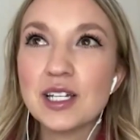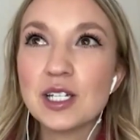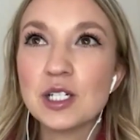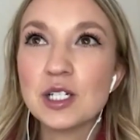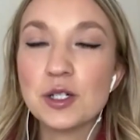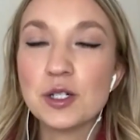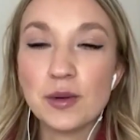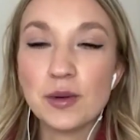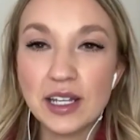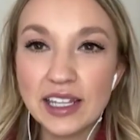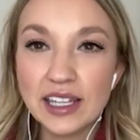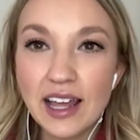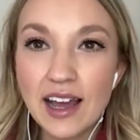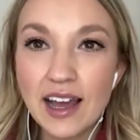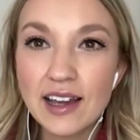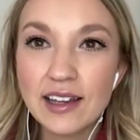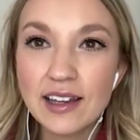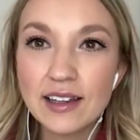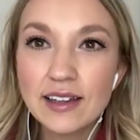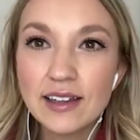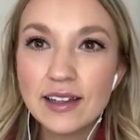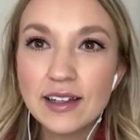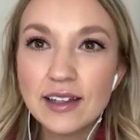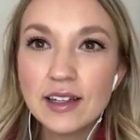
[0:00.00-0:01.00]
doing
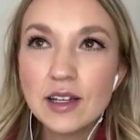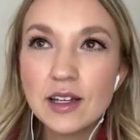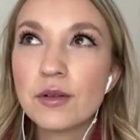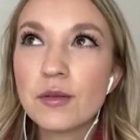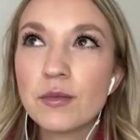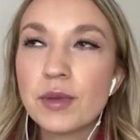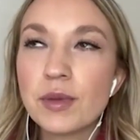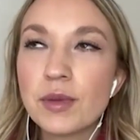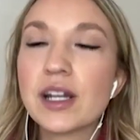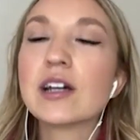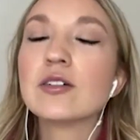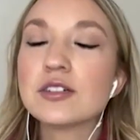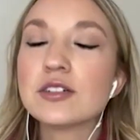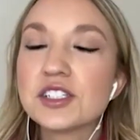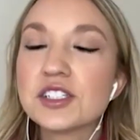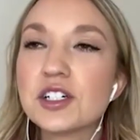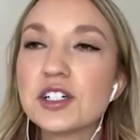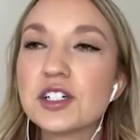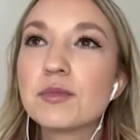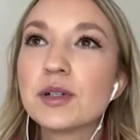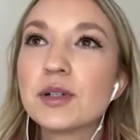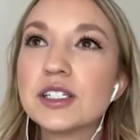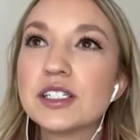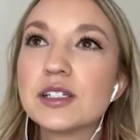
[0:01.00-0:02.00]
that, but it
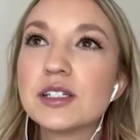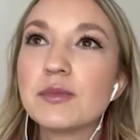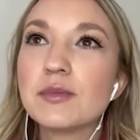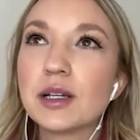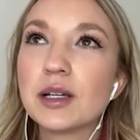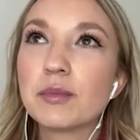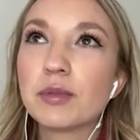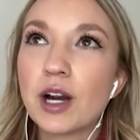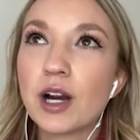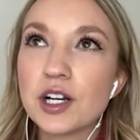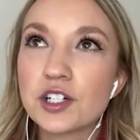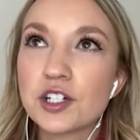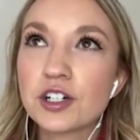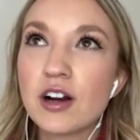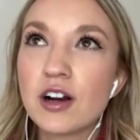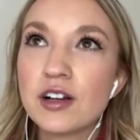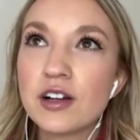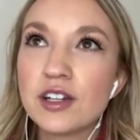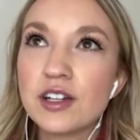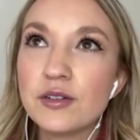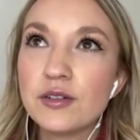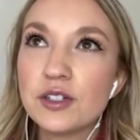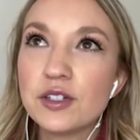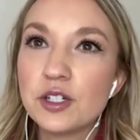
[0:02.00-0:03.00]
also puts a big pressure
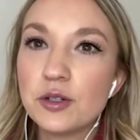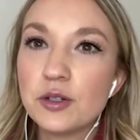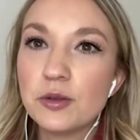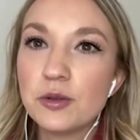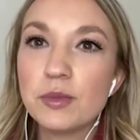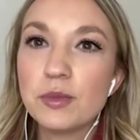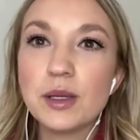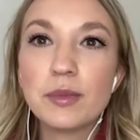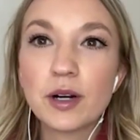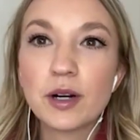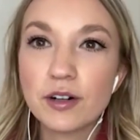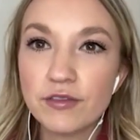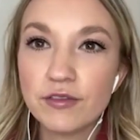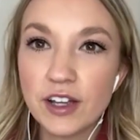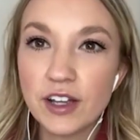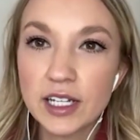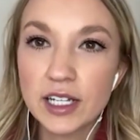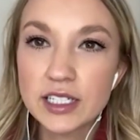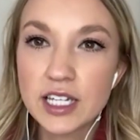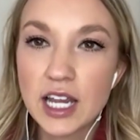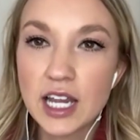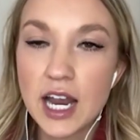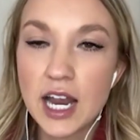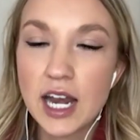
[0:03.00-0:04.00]
on you to be
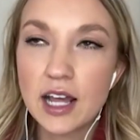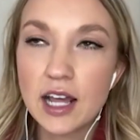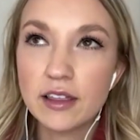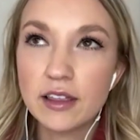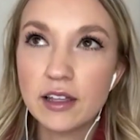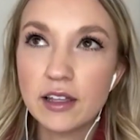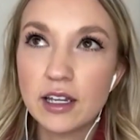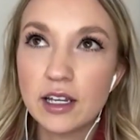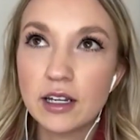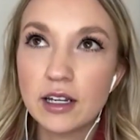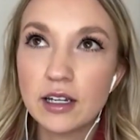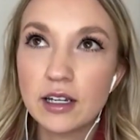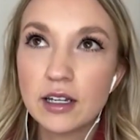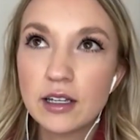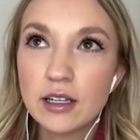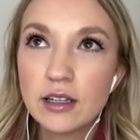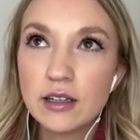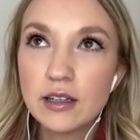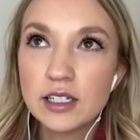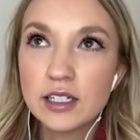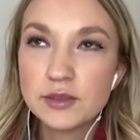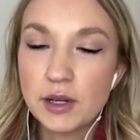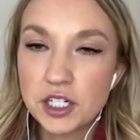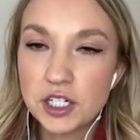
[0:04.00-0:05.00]
perfect. And I think,
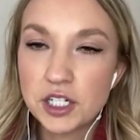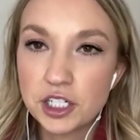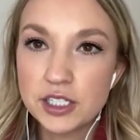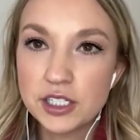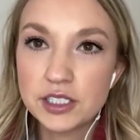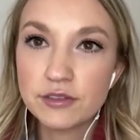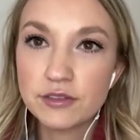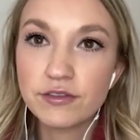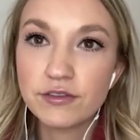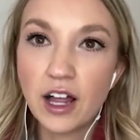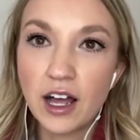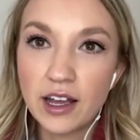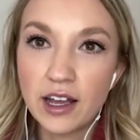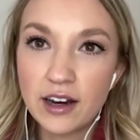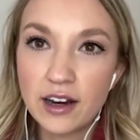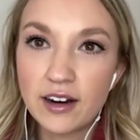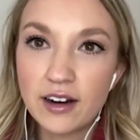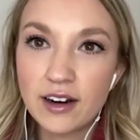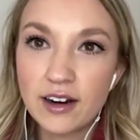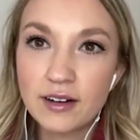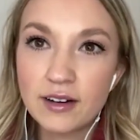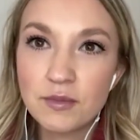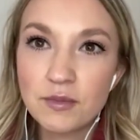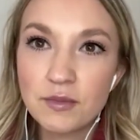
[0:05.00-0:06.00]
especially as a
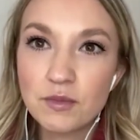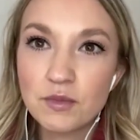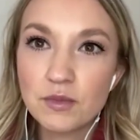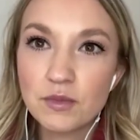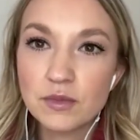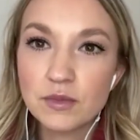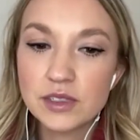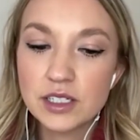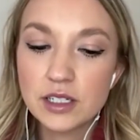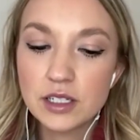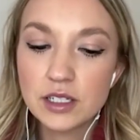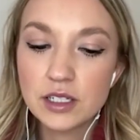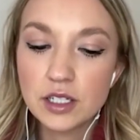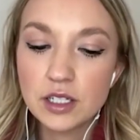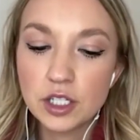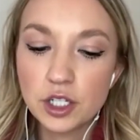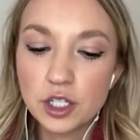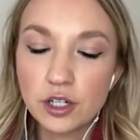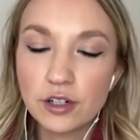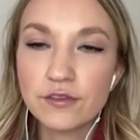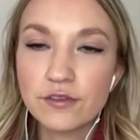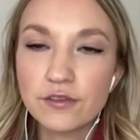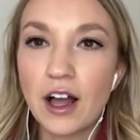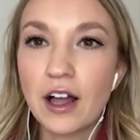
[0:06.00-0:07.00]
flyer,
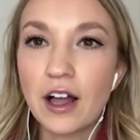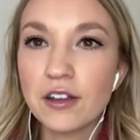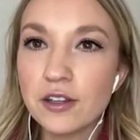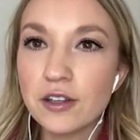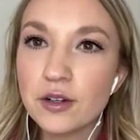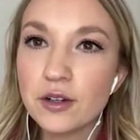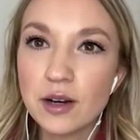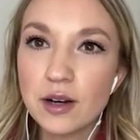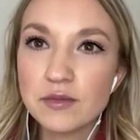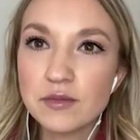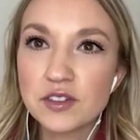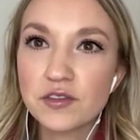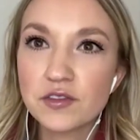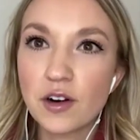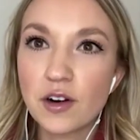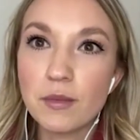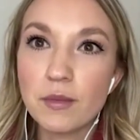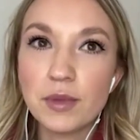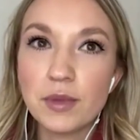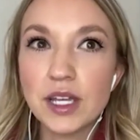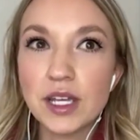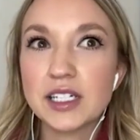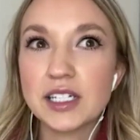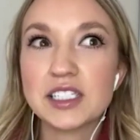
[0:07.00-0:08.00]
your value comes from
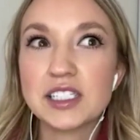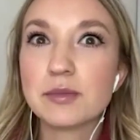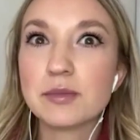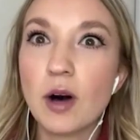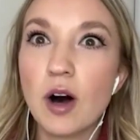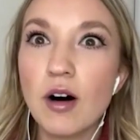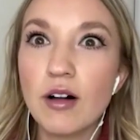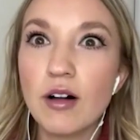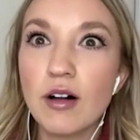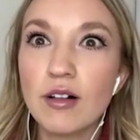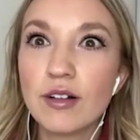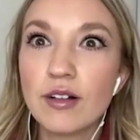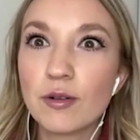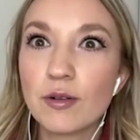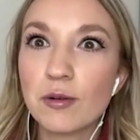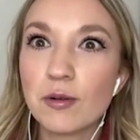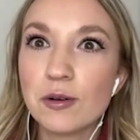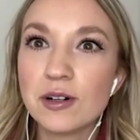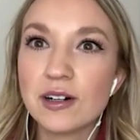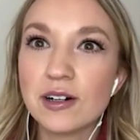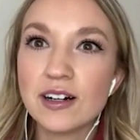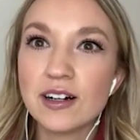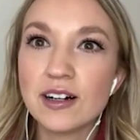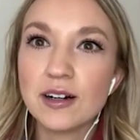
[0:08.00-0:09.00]
being small
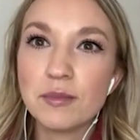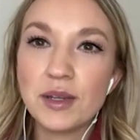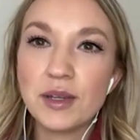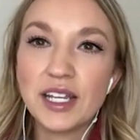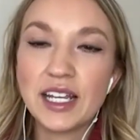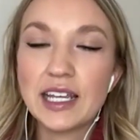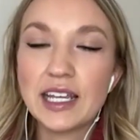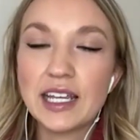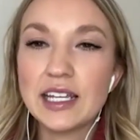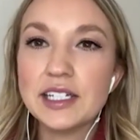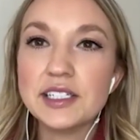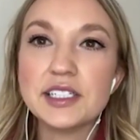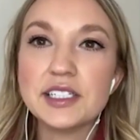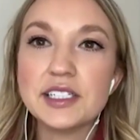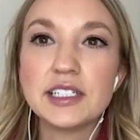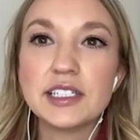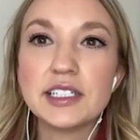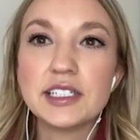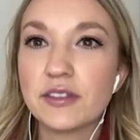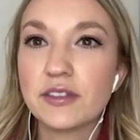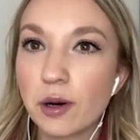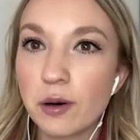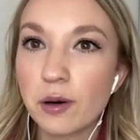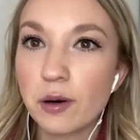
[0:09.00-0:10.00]
or being easy
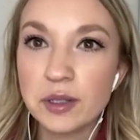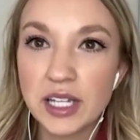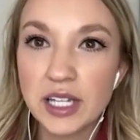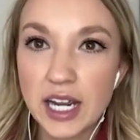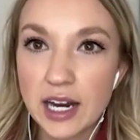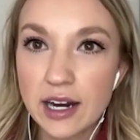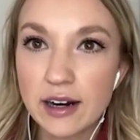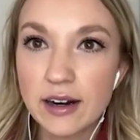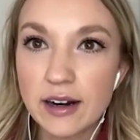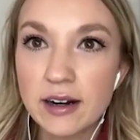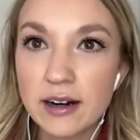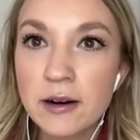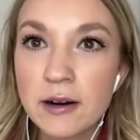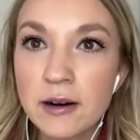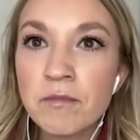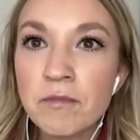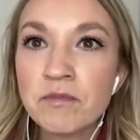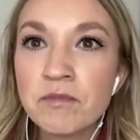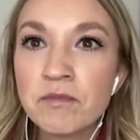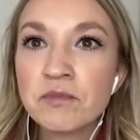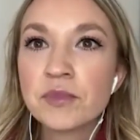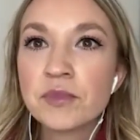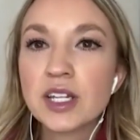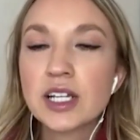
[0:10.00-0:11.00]
to throw in the air.
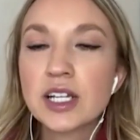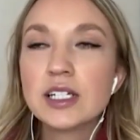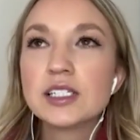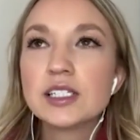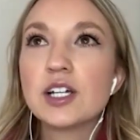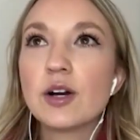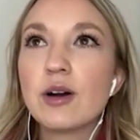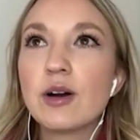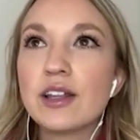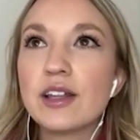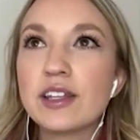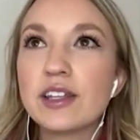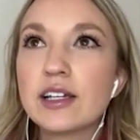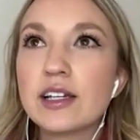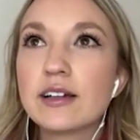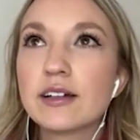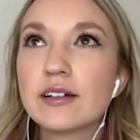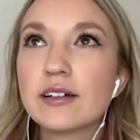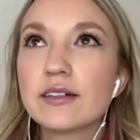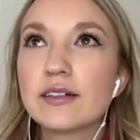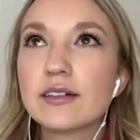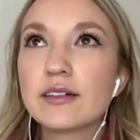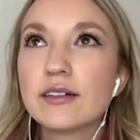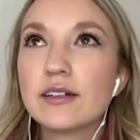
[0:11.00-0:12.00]
So I think
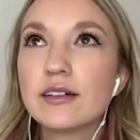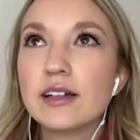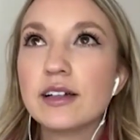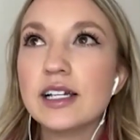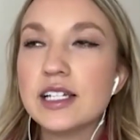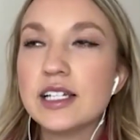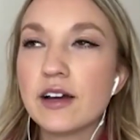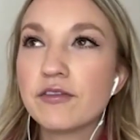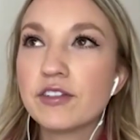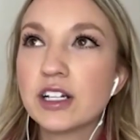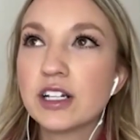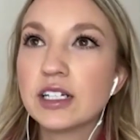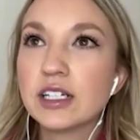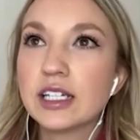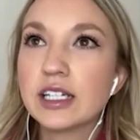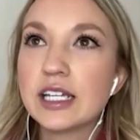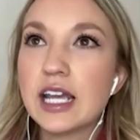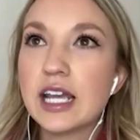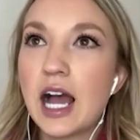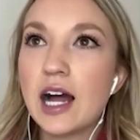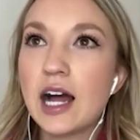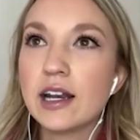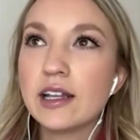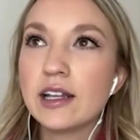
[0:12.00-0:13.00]
it
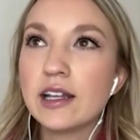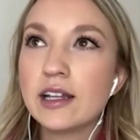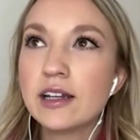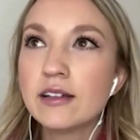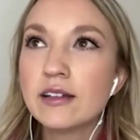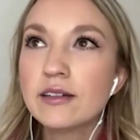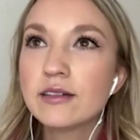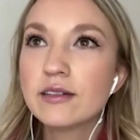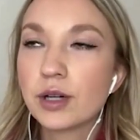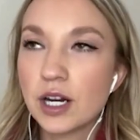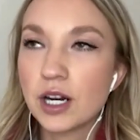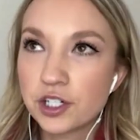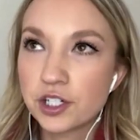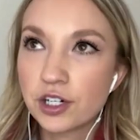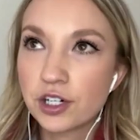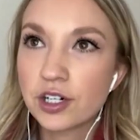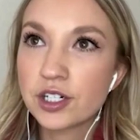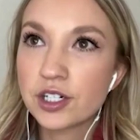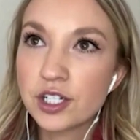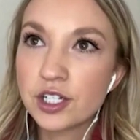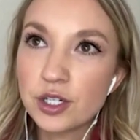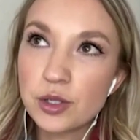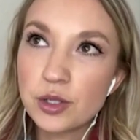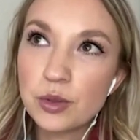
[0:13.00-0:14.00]
definitely added pressure
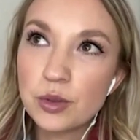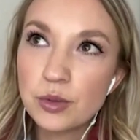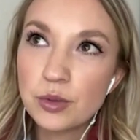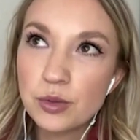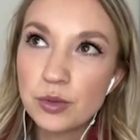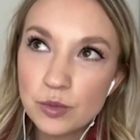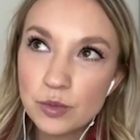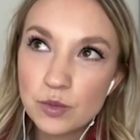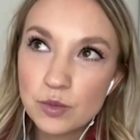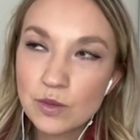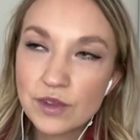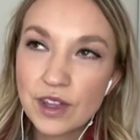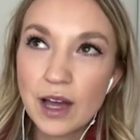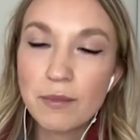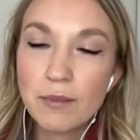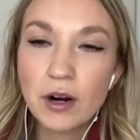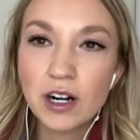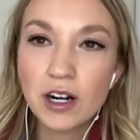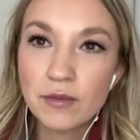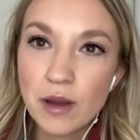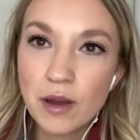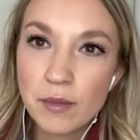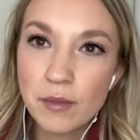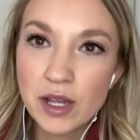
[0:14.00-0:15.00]
to that
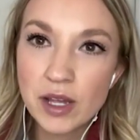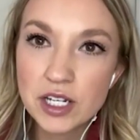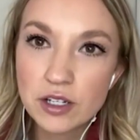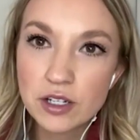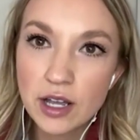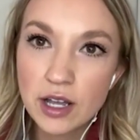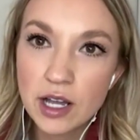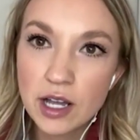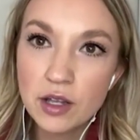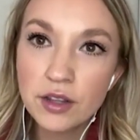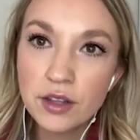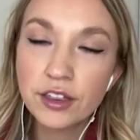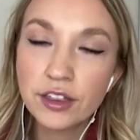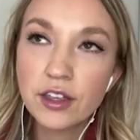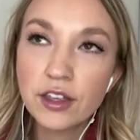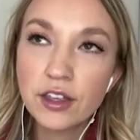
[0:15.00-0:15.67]
part of my mental health.